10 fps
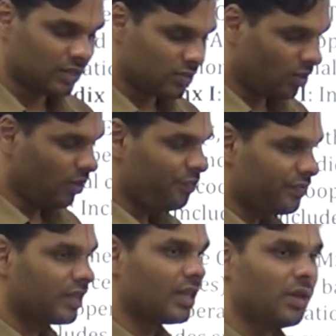So
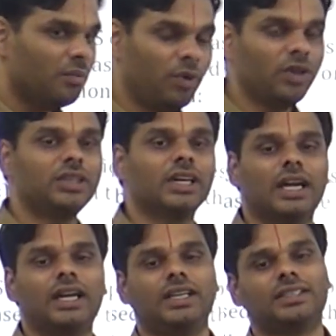both the
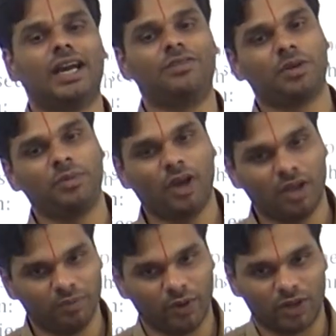countries have to be
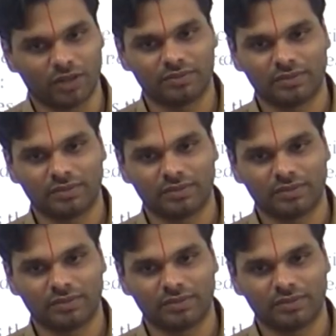on board.